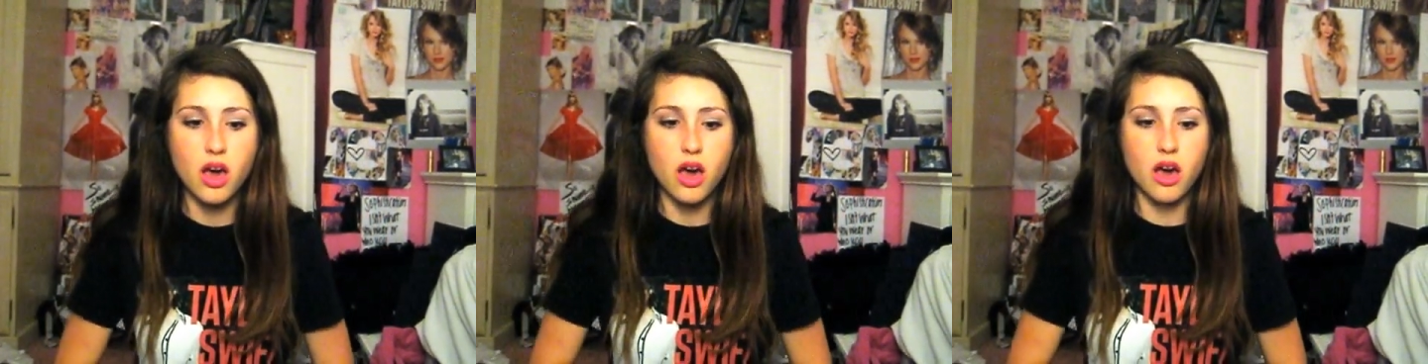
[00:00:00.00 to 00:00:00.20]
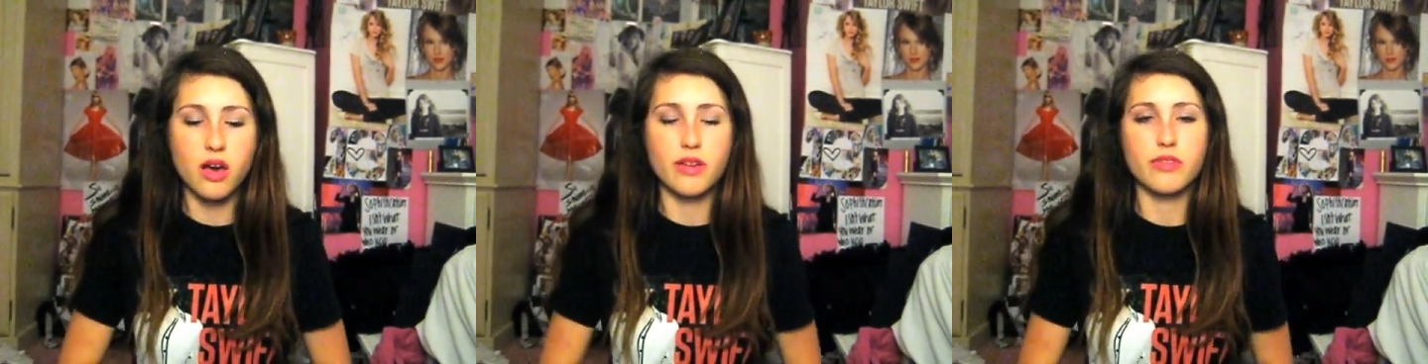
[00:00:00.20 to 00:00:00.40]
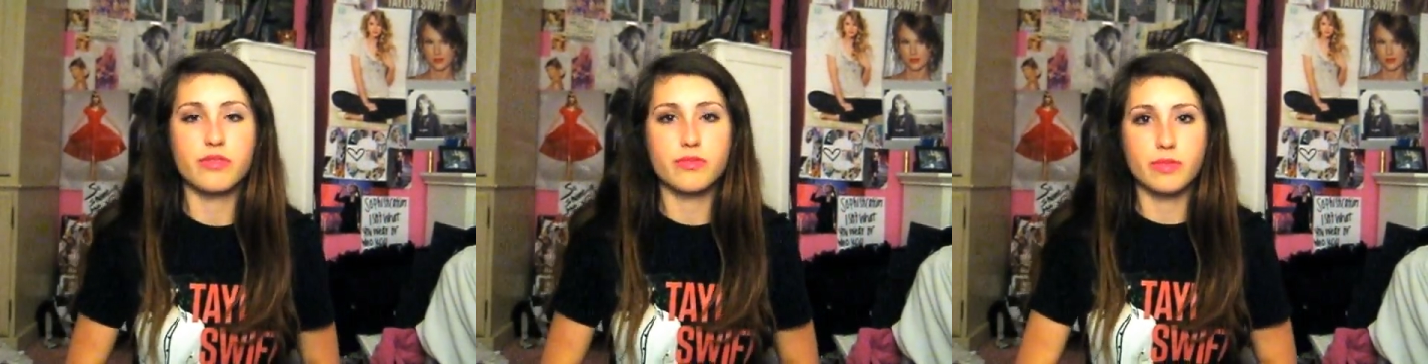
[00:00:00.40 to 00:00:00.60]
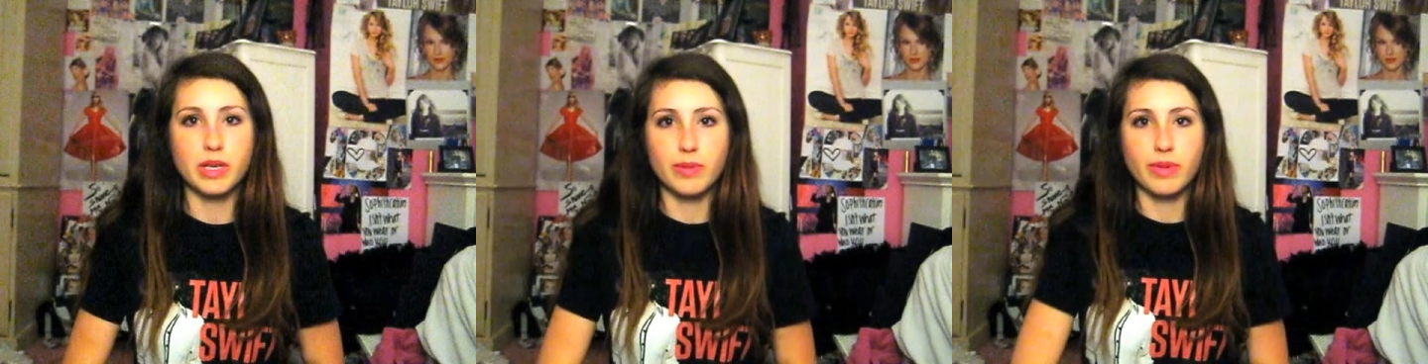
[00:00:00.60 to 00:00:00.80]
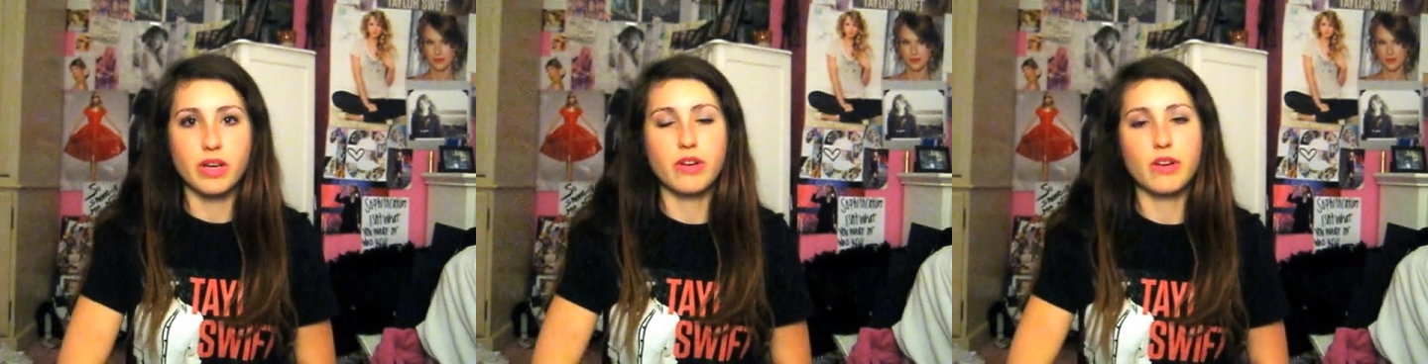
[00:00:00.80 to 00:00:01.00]
of me
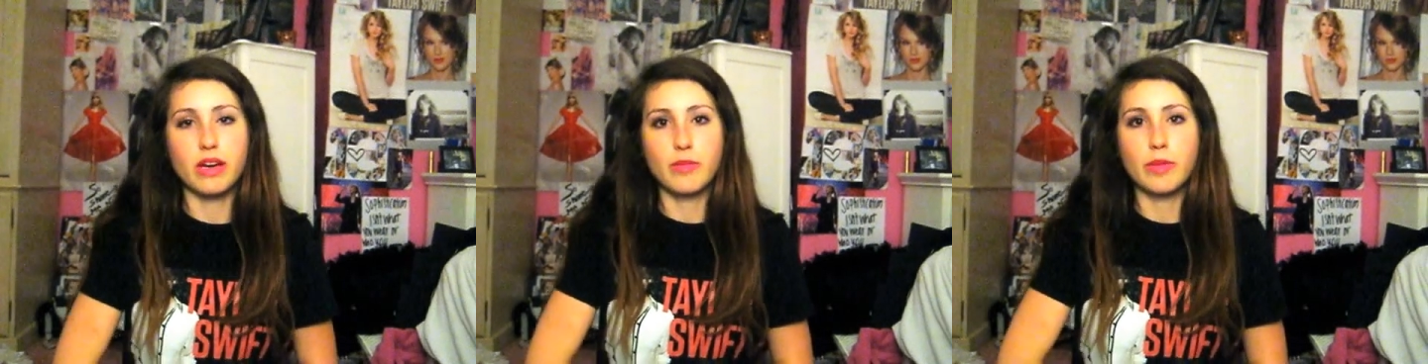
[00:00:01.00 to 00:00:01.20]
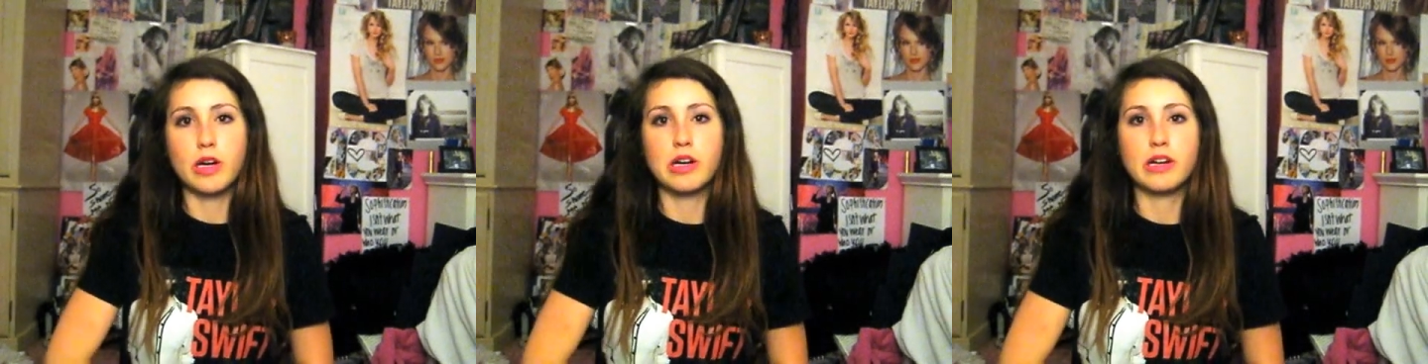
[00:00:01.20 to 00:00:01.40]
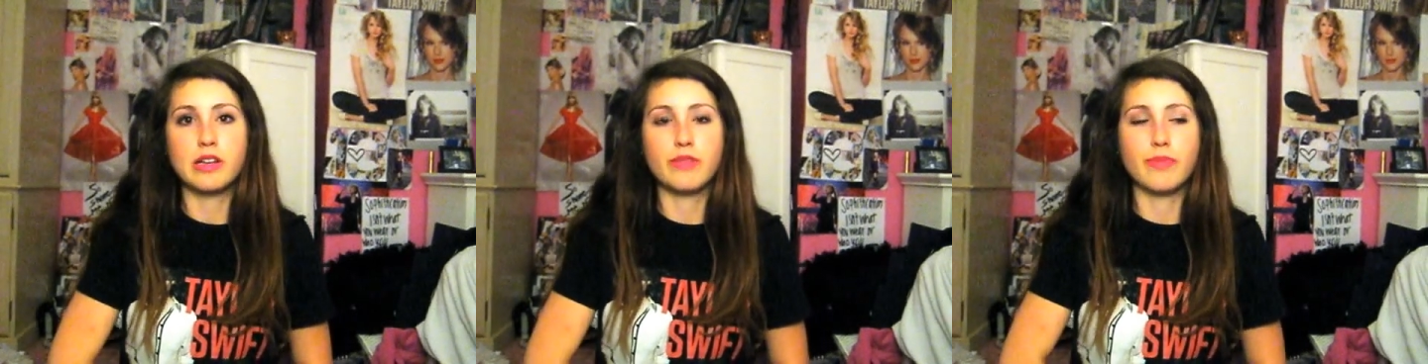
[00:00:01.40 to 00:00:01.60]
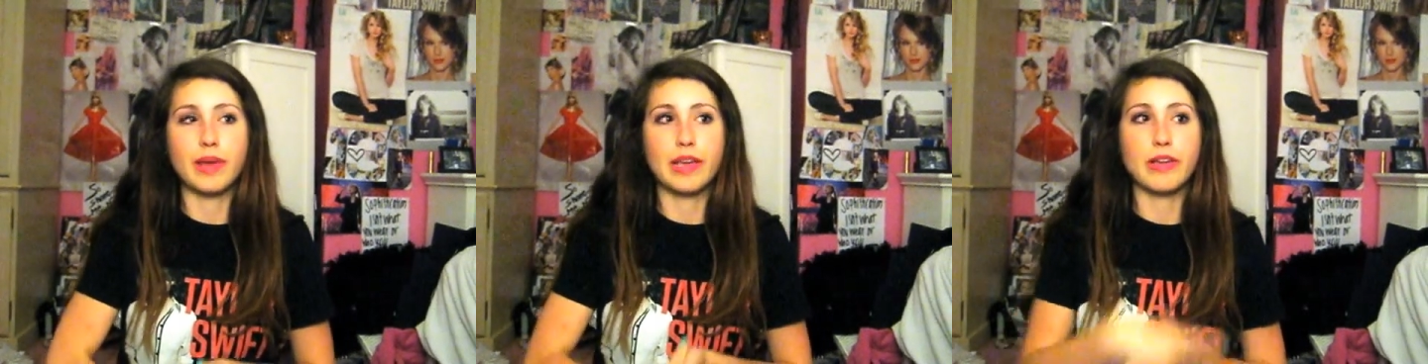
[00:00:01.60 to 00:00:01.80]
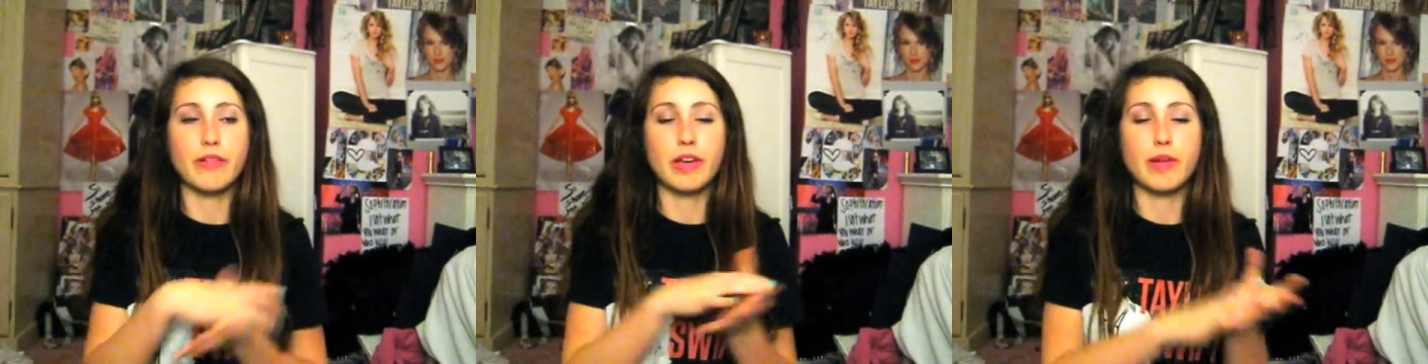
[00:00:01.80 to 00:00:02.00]
and my grandma and
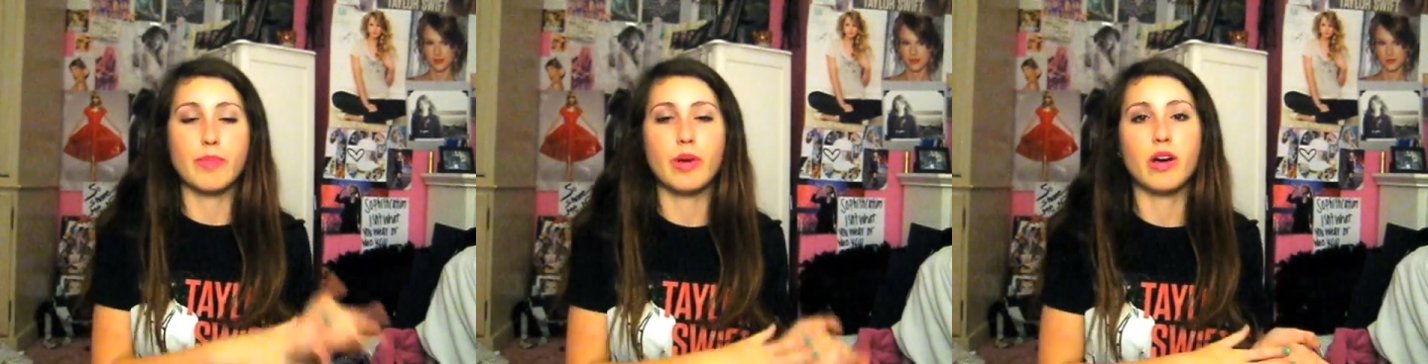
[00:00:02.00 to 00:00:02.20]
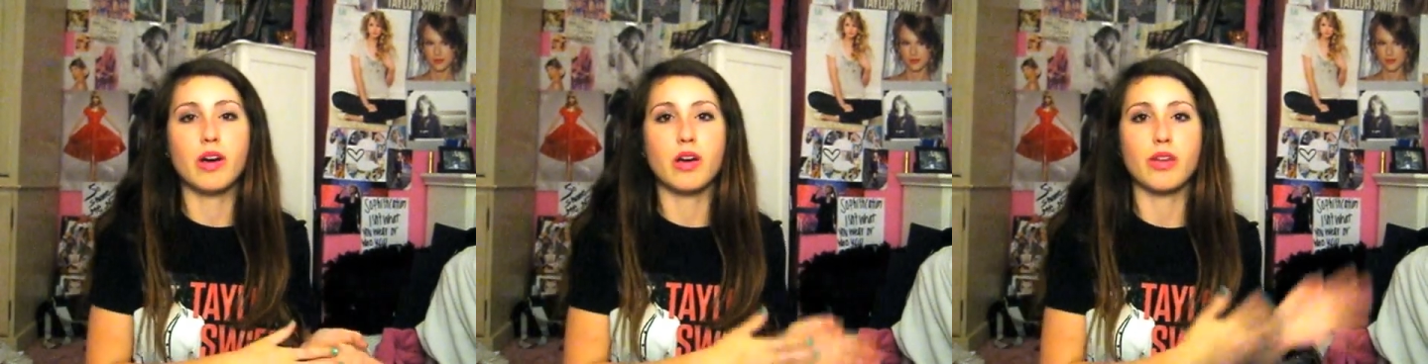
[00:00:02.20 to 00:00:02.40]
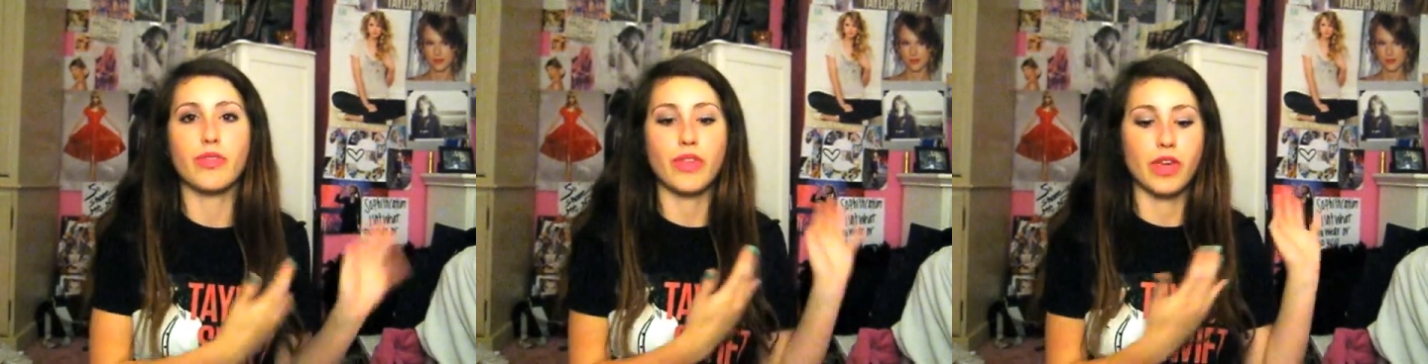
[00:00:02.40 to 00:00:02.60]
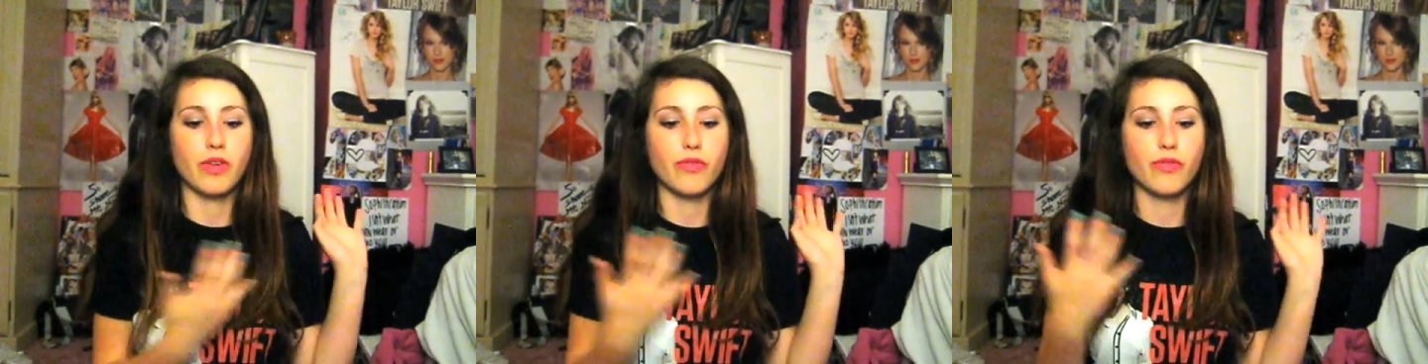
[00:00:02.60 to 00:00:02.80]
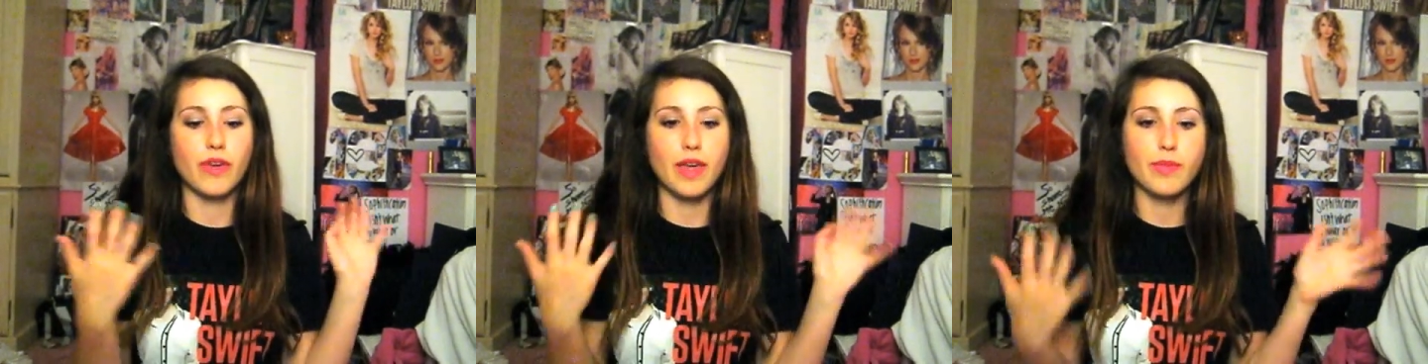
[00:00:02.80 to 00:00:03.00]
my grandpa and like
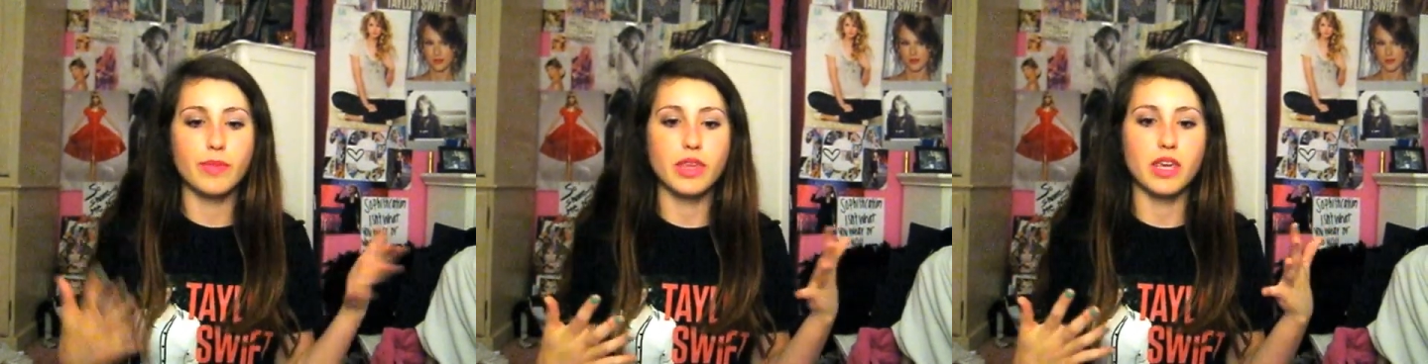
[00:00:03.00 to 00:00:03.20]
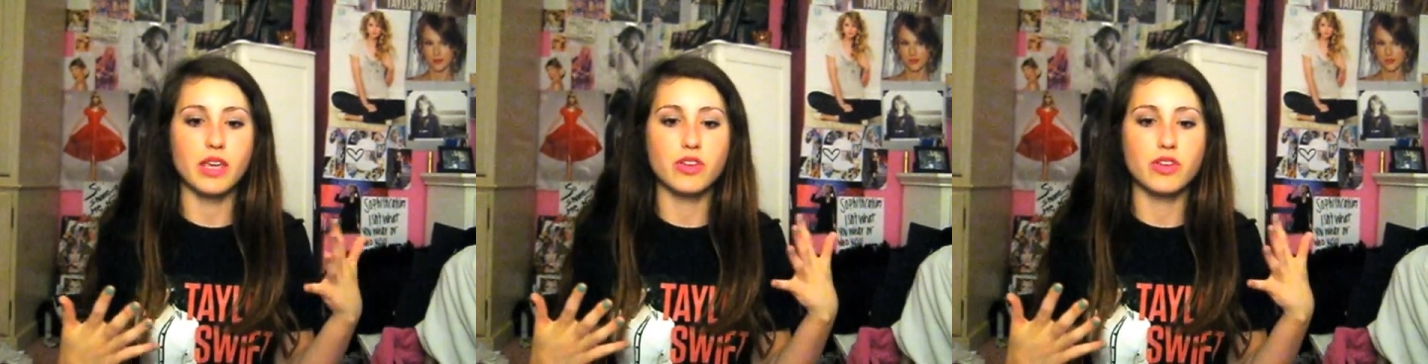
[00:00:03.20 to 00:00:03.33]
family,